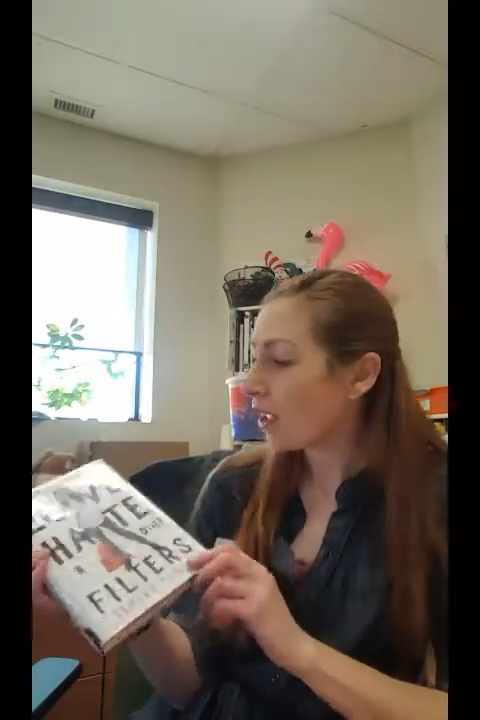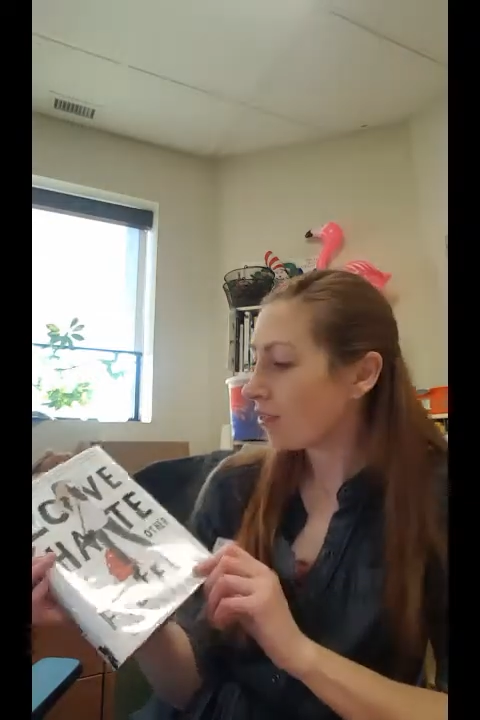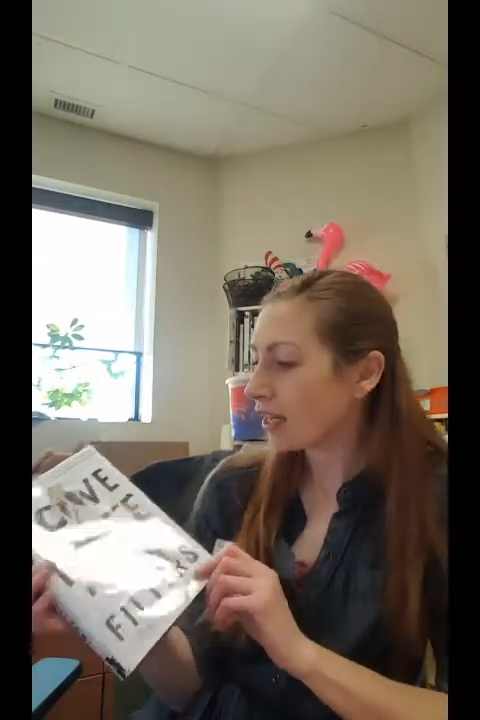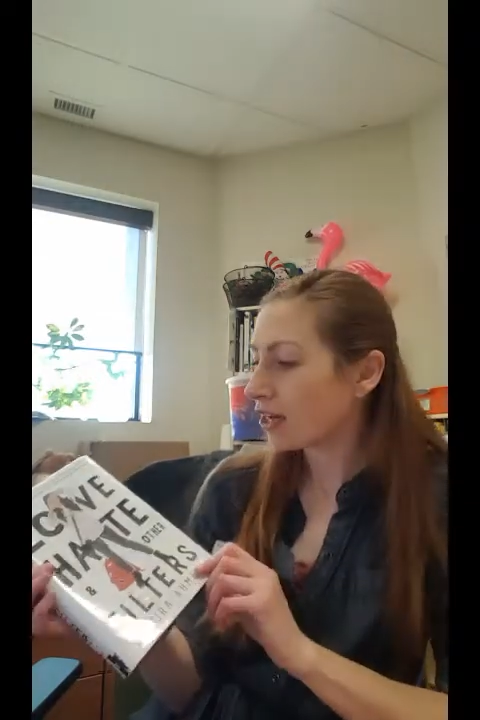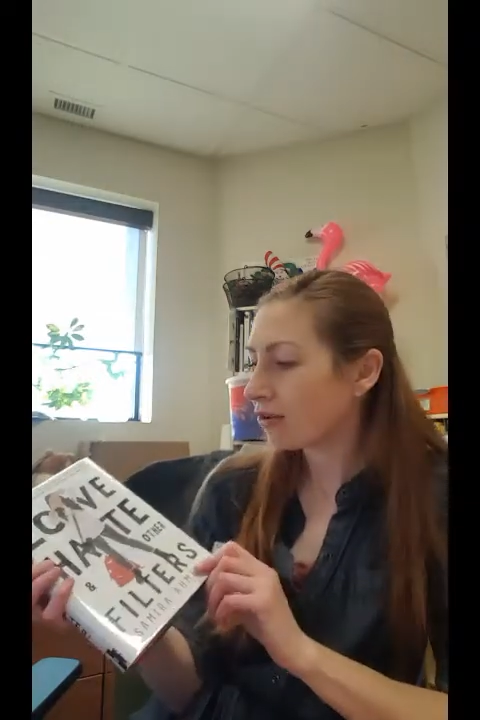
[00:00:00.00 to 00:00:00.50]

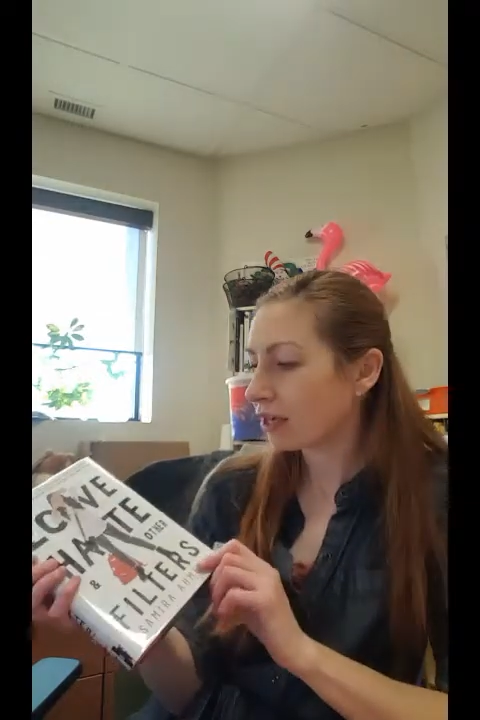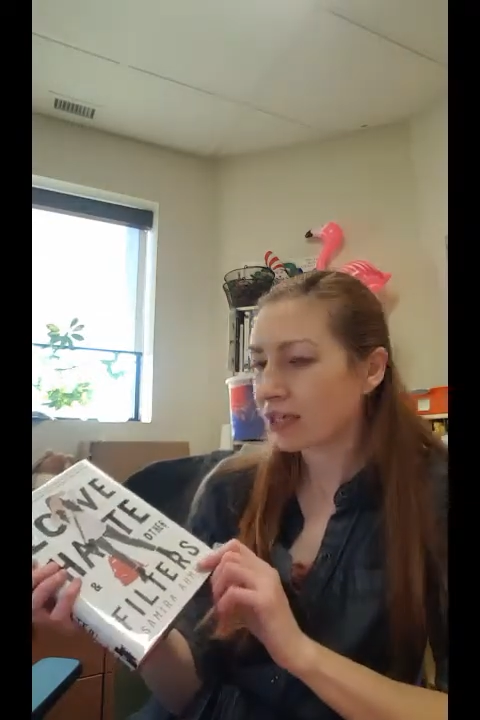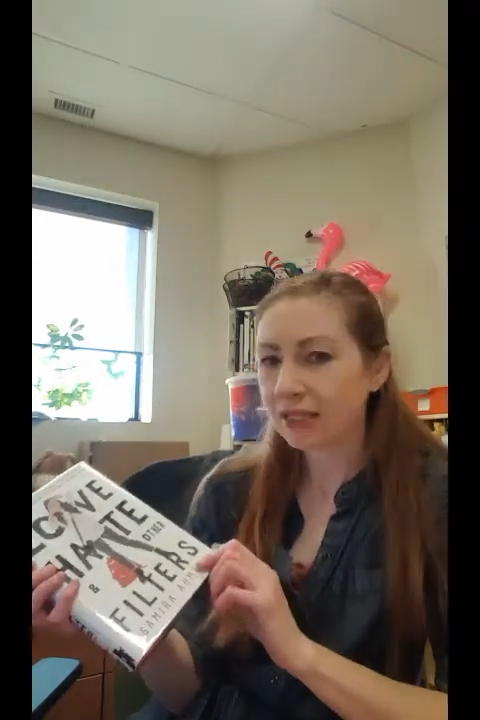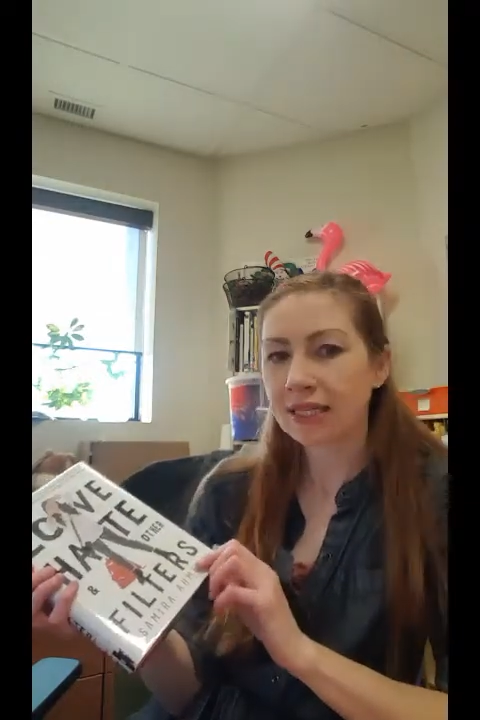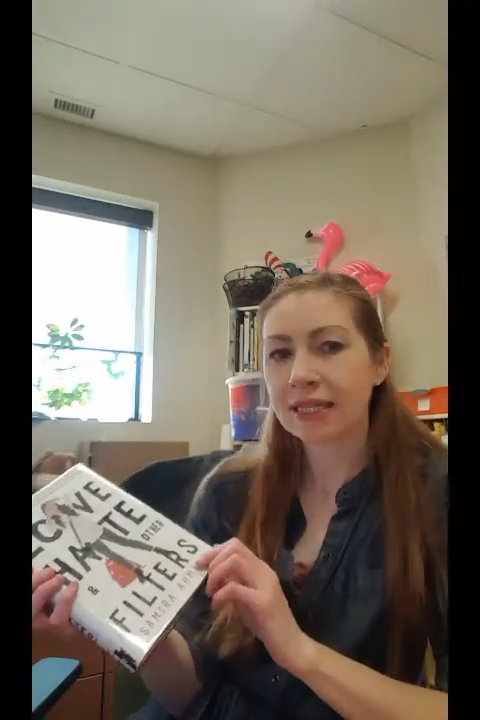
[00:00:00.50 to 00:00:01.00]
then you can
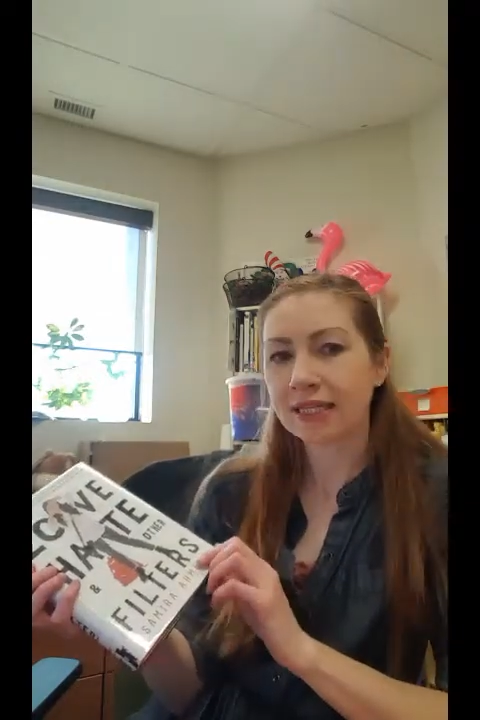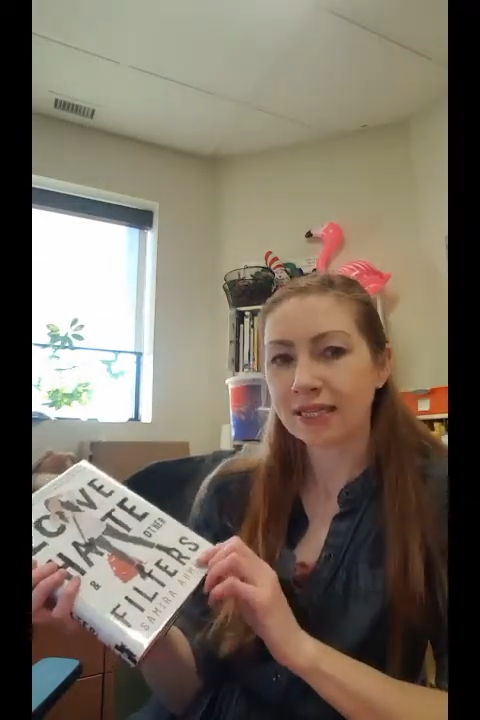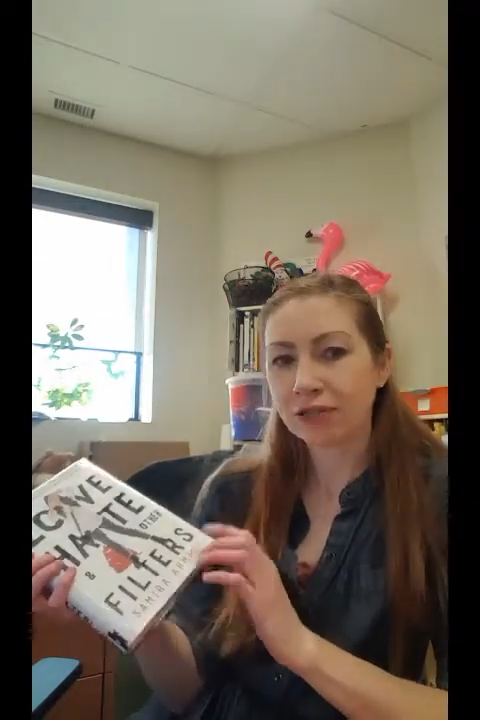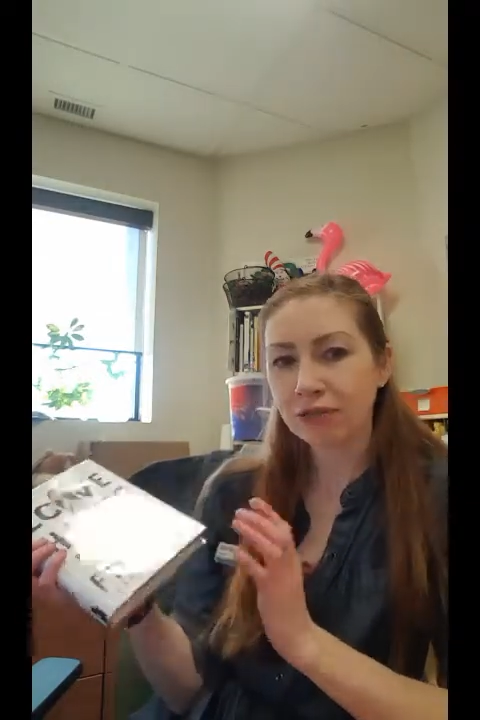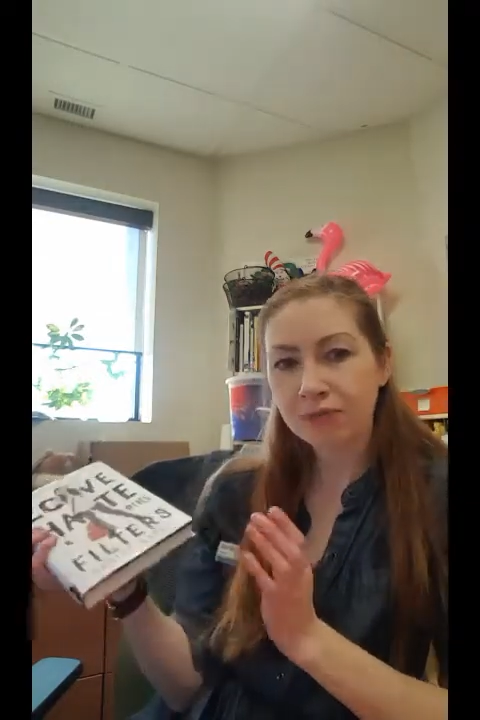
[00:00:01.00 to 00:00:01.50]
just
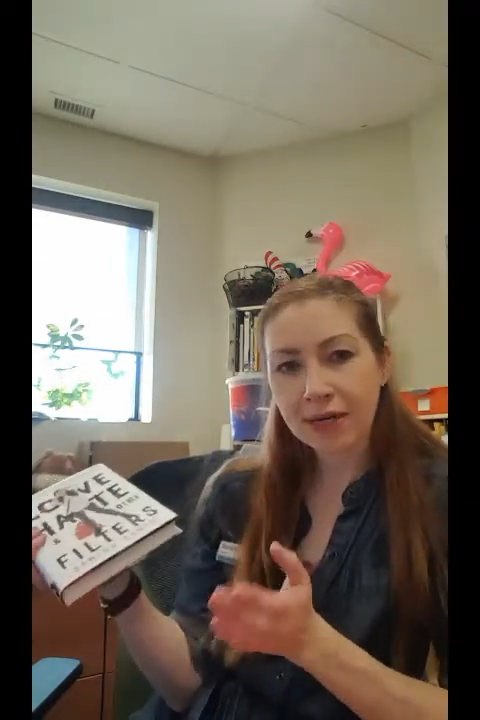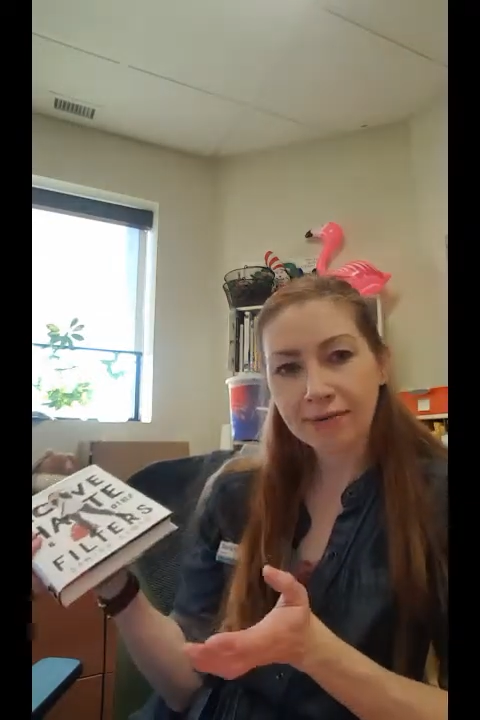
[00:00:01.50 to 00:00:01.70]
listen to me